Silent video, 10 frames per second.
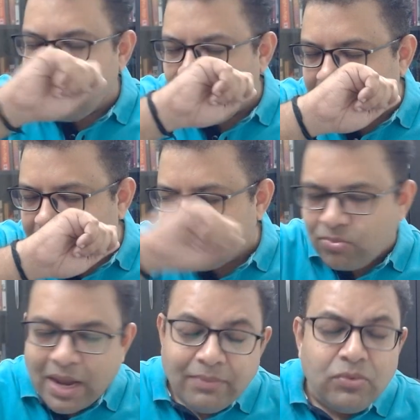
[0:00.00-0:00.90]
and just
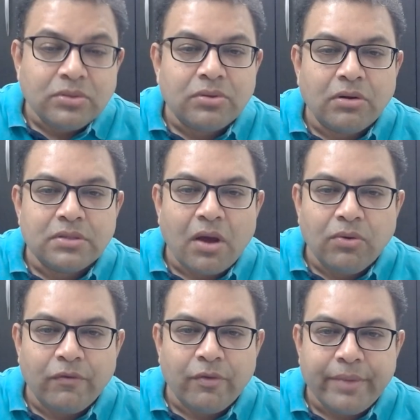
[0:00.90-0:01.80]
wipe those thoughts
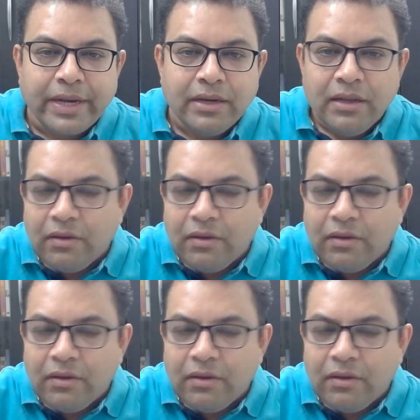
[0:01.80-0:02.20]
out of your mind.